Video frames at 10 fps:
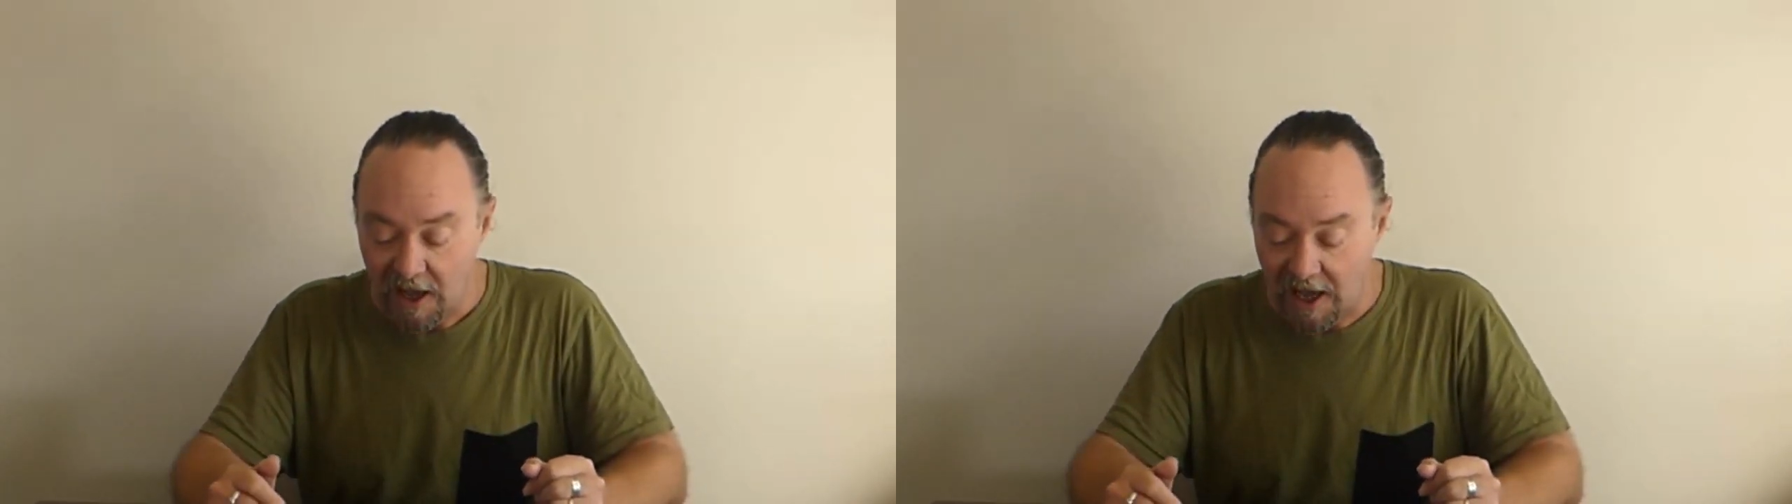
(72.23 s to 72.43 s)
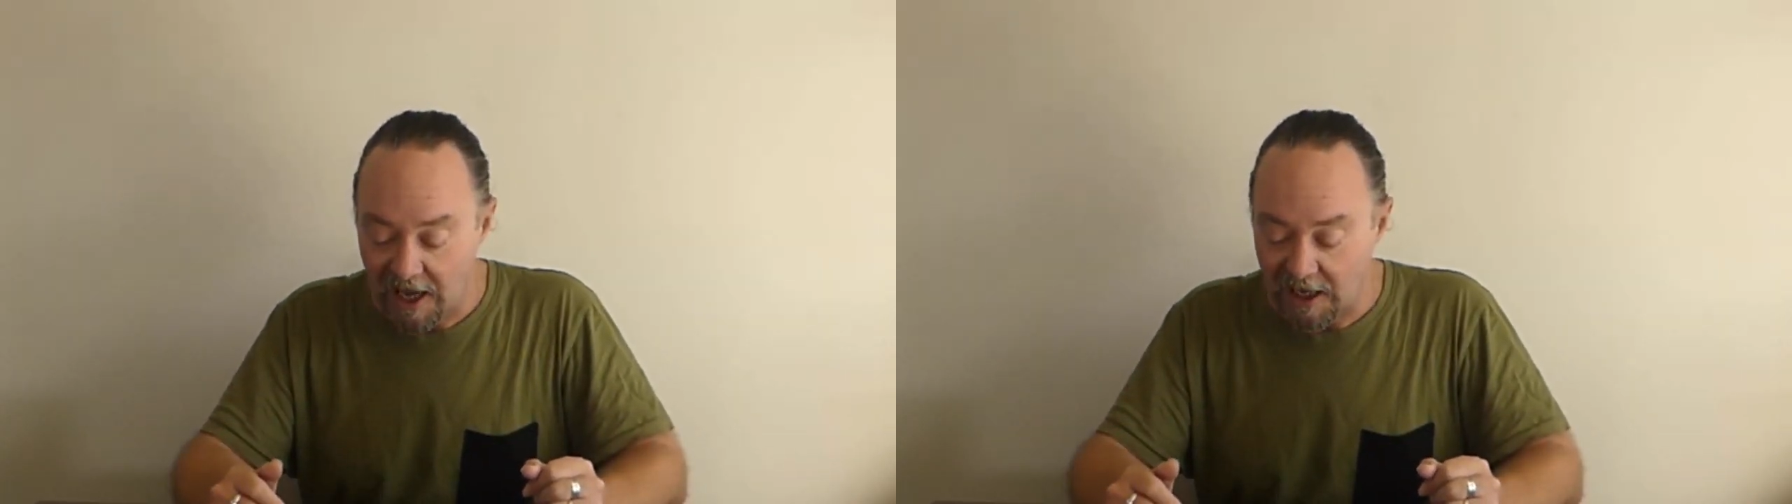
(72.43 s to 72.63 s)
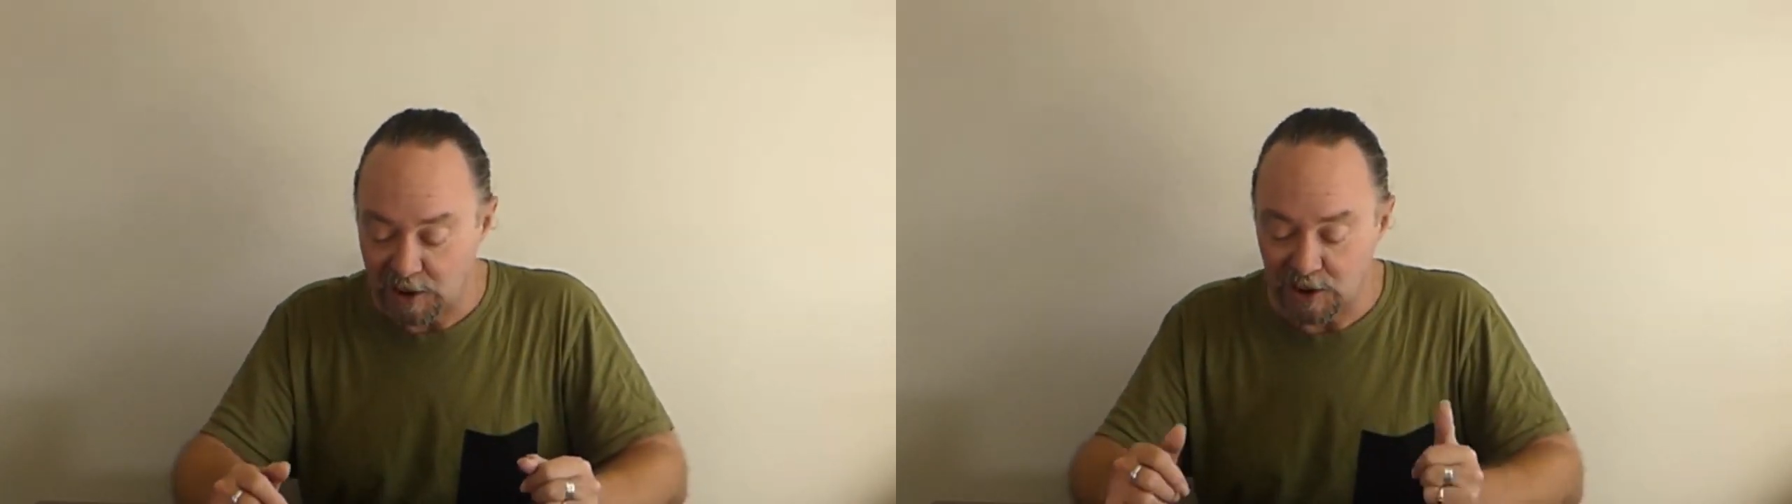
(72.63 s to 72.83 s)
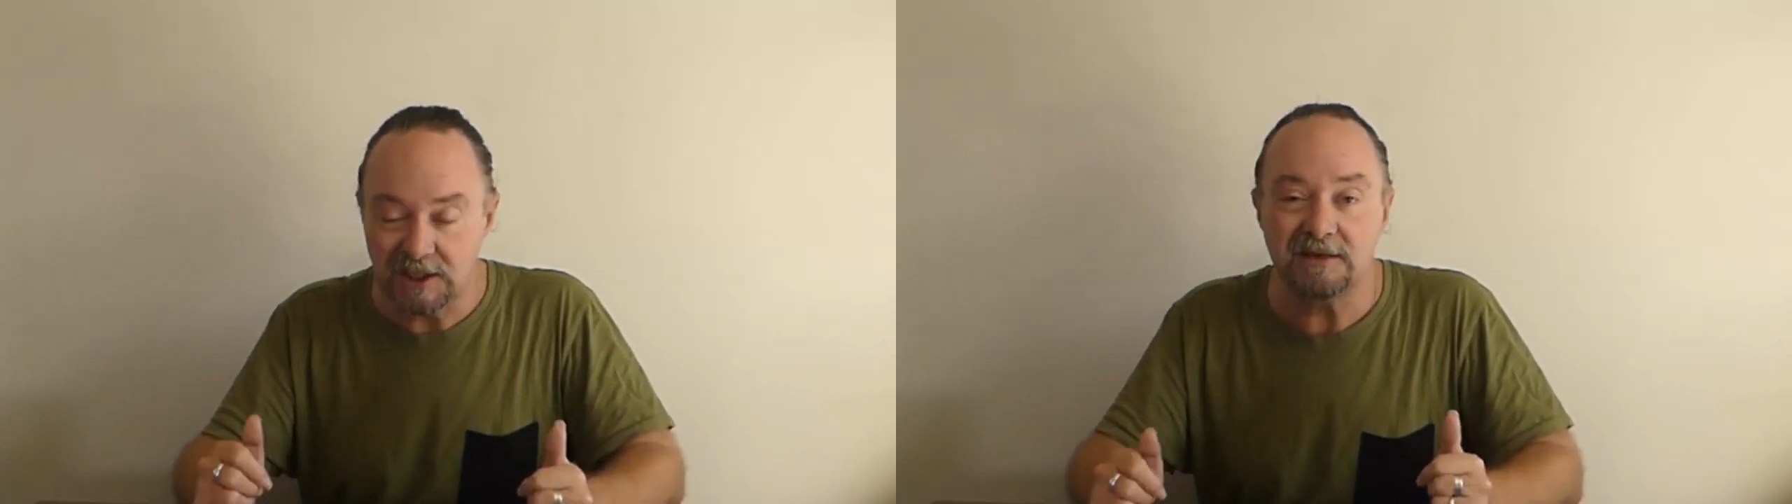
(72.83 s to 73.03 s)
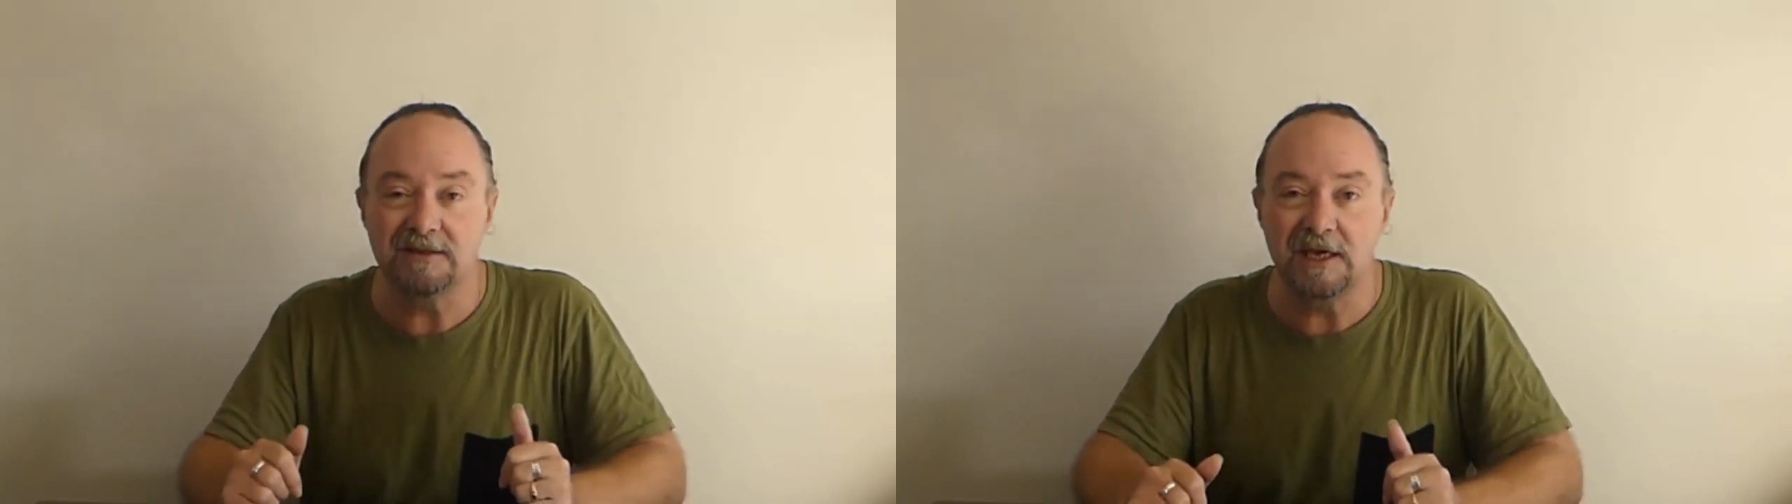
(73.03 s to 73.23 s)
and
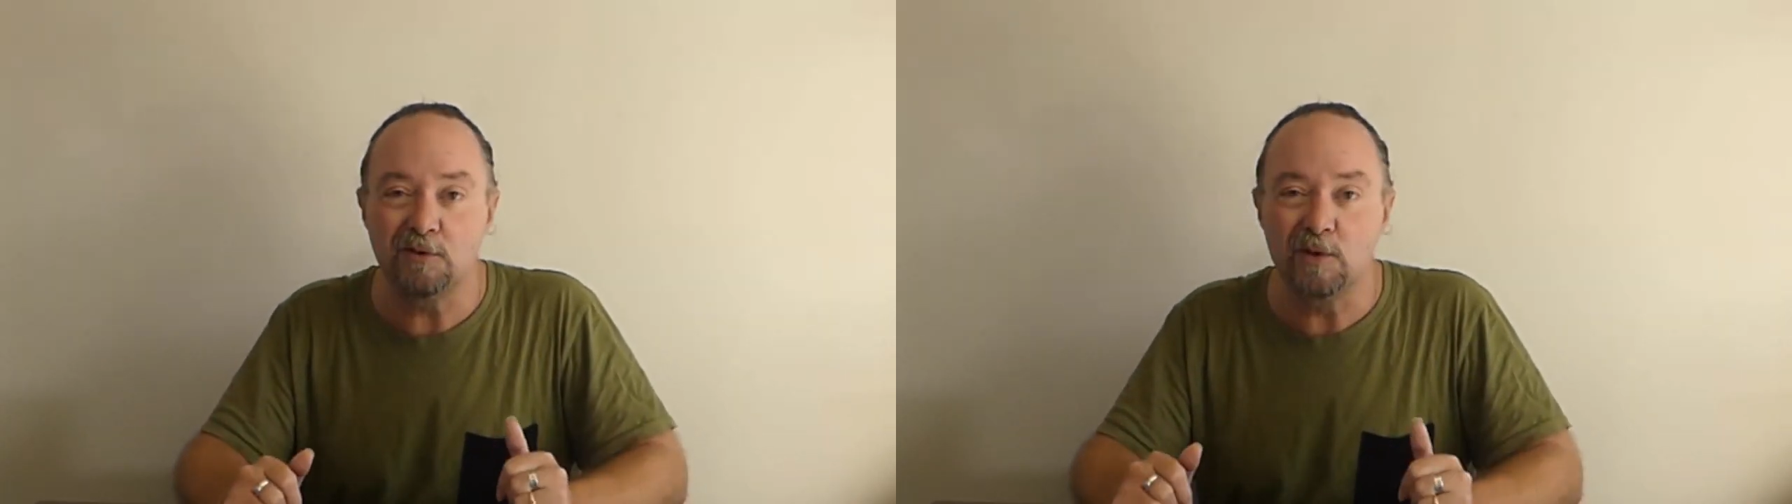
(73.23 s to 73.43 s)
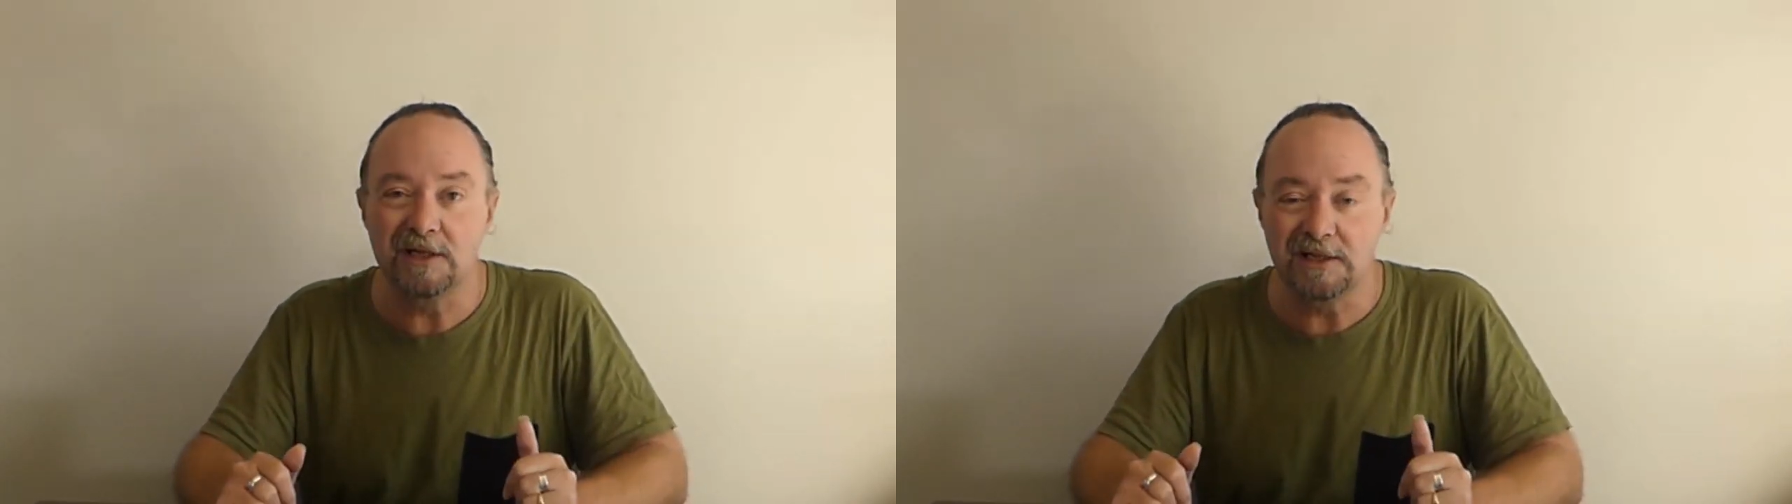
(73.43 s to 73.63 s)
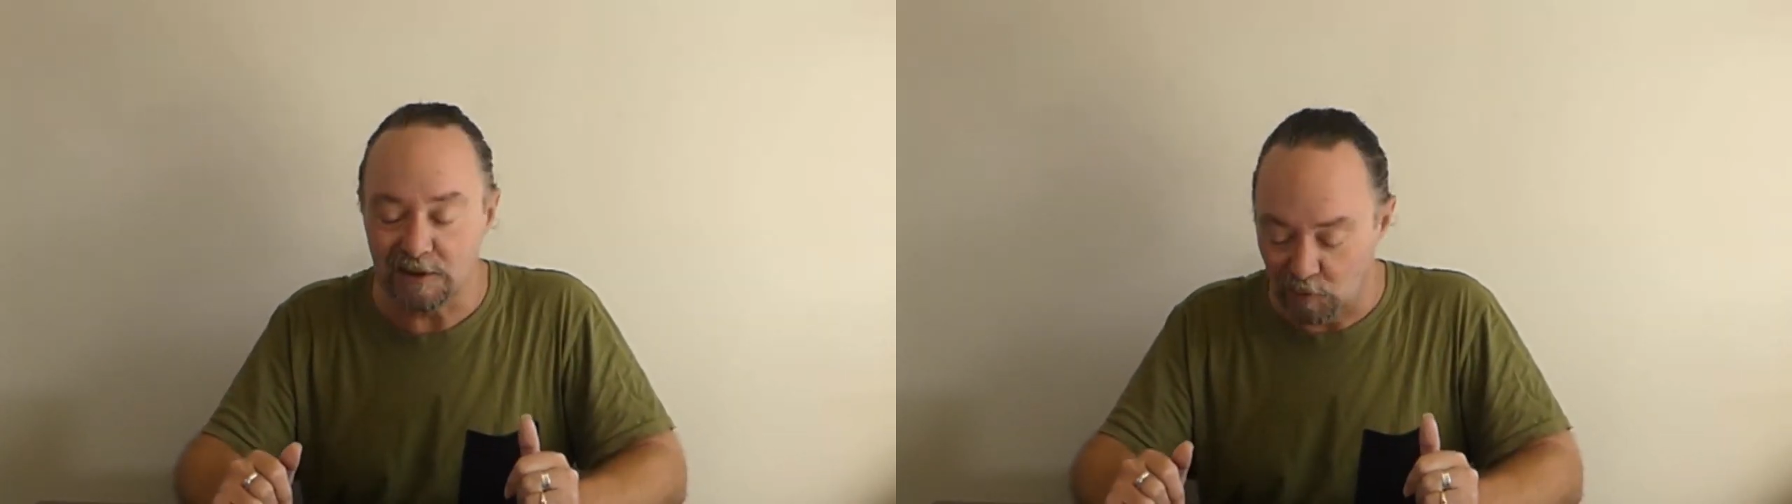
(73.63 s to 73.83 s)
then we'll